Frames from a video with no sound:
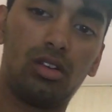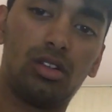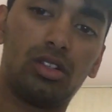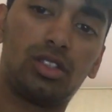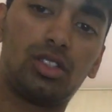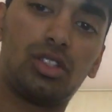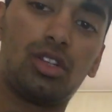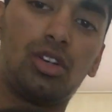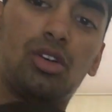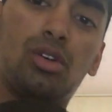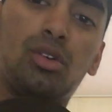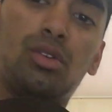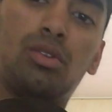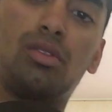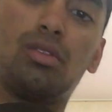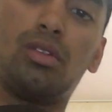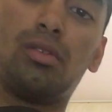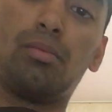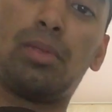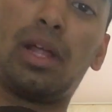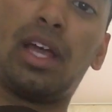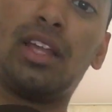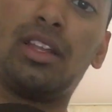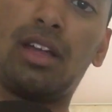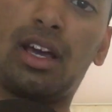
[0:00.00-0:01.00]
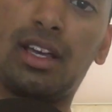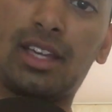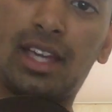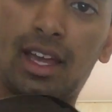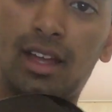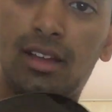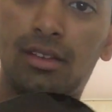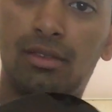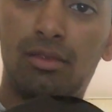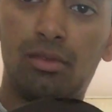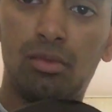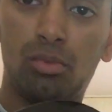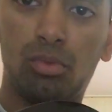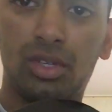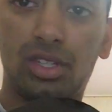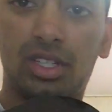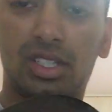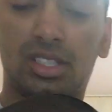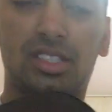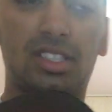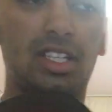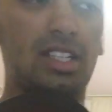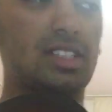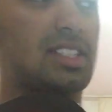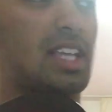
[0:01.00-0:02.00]
So play again with the
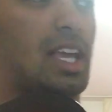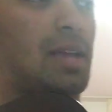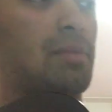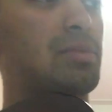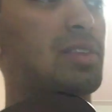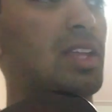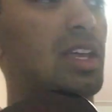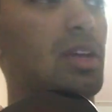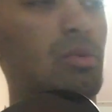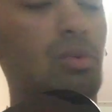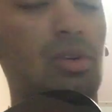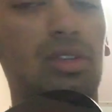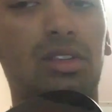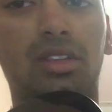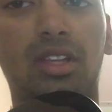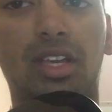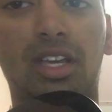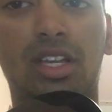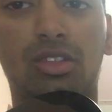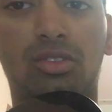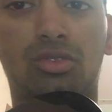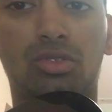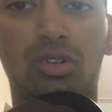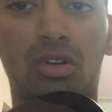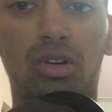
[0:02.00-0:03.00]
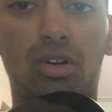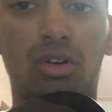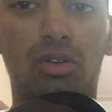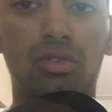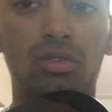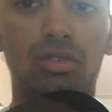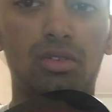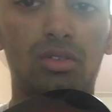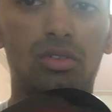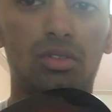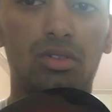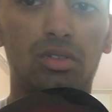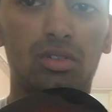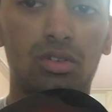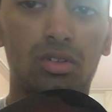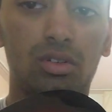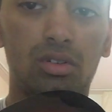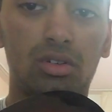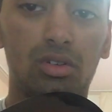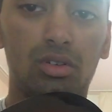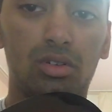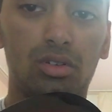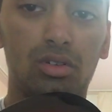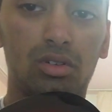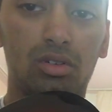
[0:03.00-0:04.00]
same thing with the intro.
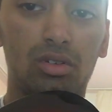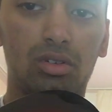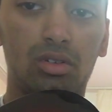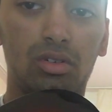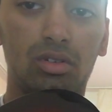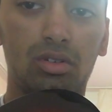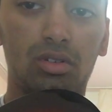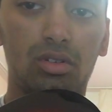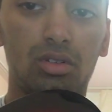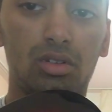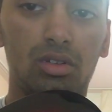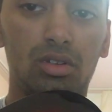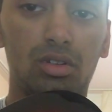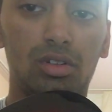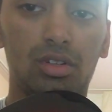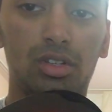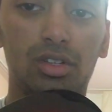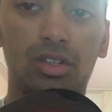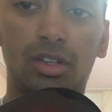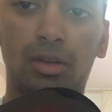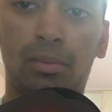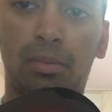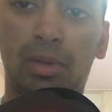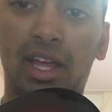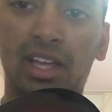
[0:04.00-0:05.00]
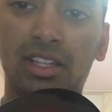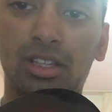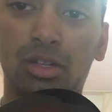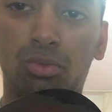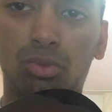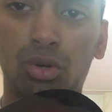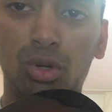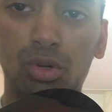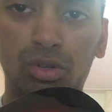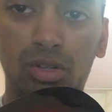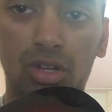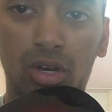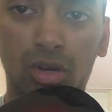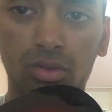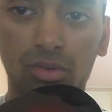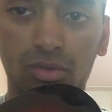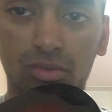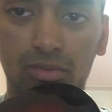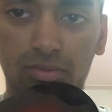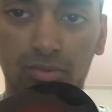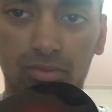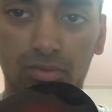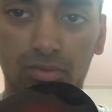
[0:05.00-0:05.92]
You're playing the root note,